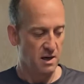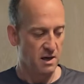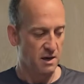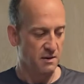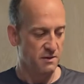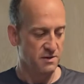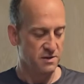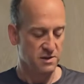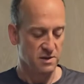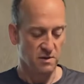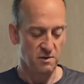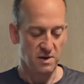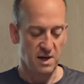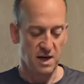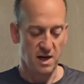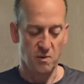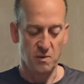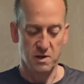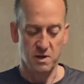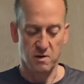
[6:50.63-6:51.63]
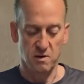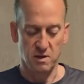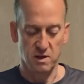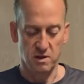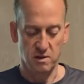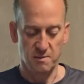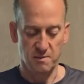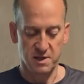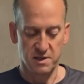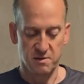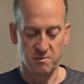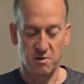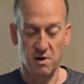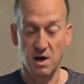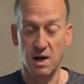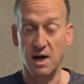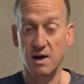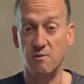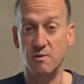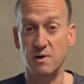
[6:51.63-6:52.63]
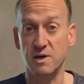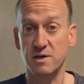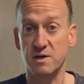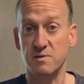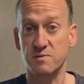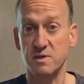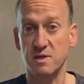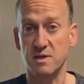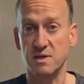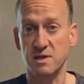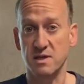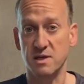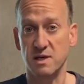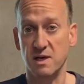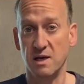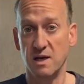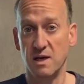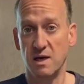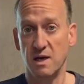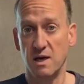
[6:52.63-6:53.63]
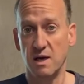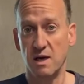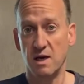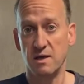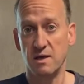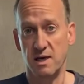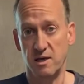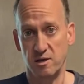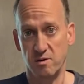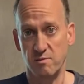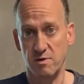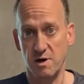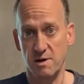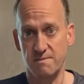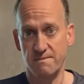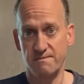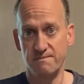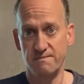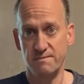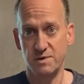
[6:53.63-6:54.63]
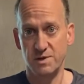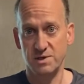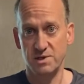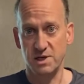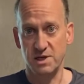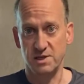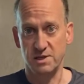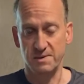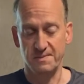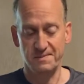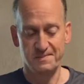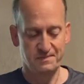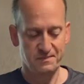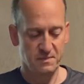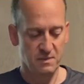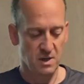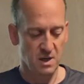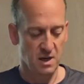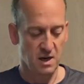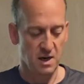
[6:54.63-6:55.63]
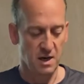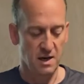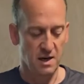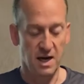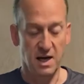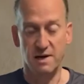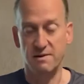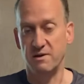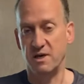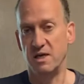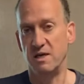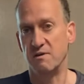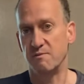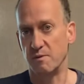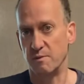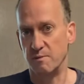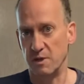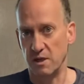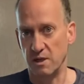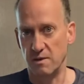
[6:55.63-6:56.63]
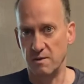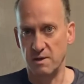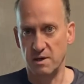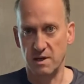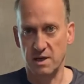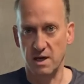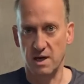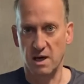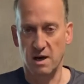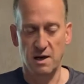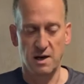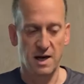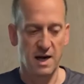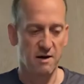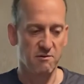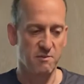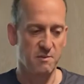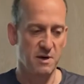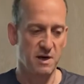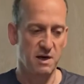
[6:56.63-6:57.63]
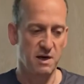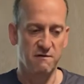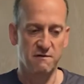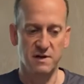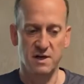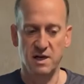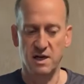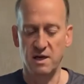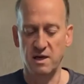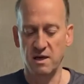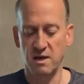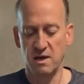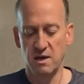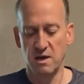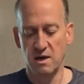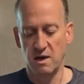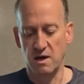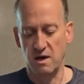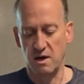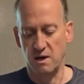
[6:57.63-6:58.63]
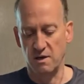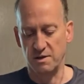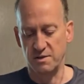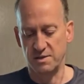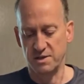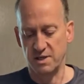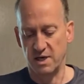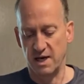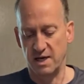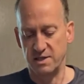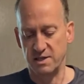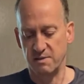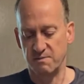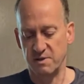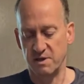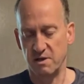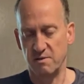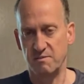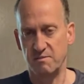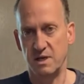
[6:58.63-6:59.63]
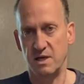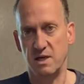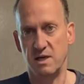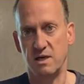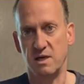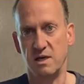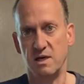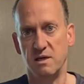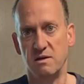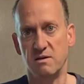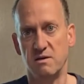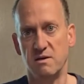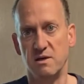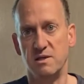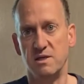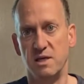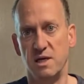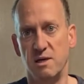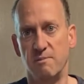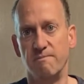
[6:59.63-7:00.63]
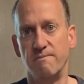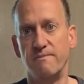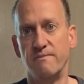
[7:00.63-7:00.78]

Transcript: There's no doubt we owe a little bit to Brian when it comes to this thing. Thank you, Brian. Appreciate you. And Keith Vermillo and everybody, Vinny, all those guys up there, Benny, Keith, good team,